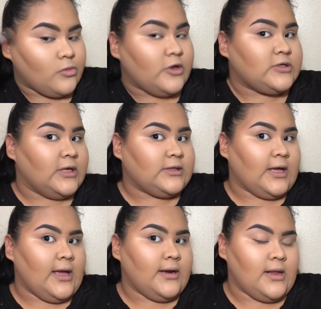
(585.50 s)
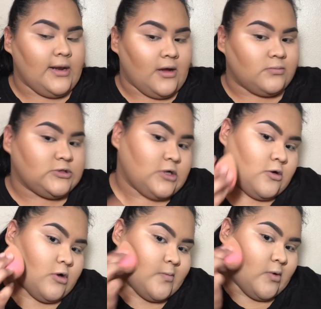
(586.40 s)
Just like that. And now I'm just gonna
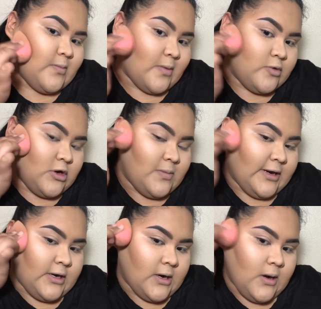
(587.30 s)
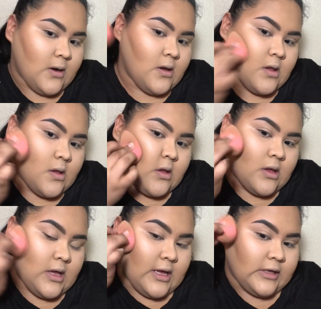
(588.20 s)
go in with my beauty blender
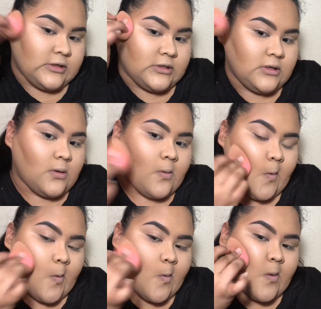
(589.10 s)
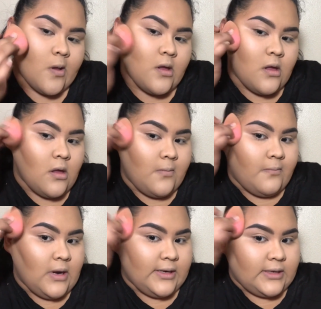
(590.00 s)
and
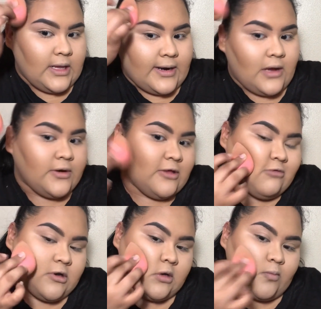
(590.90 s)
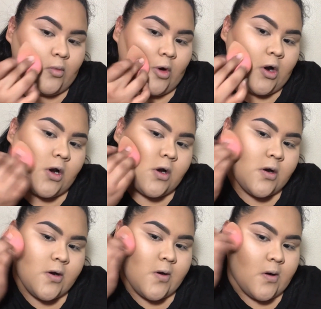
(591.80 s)
blend that out even more.
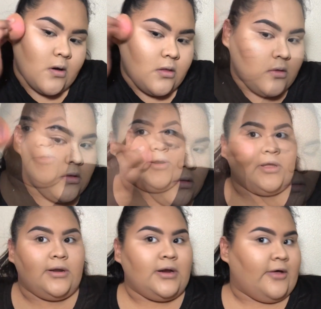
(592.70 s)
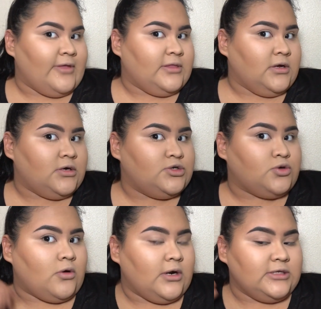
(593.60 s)
So then now that the
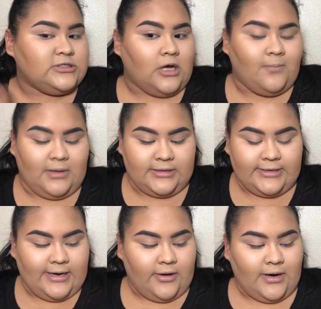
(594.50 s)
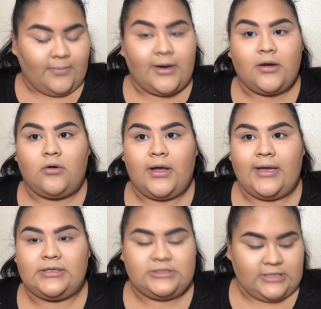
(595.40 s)
contour is all blended out, I'm gonna go ahead
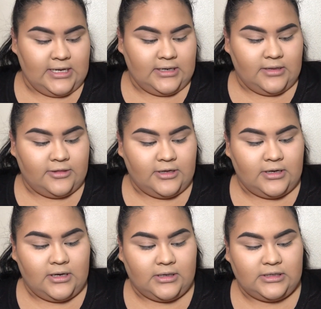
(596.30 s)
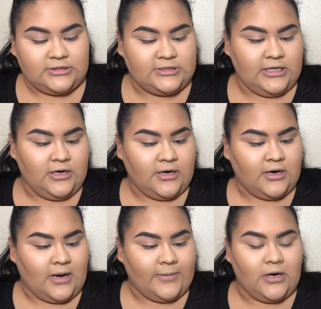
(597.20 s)
and set the concealer.
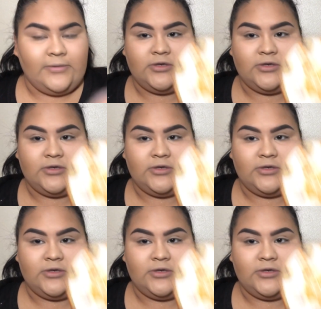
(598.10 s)
I'm gonna be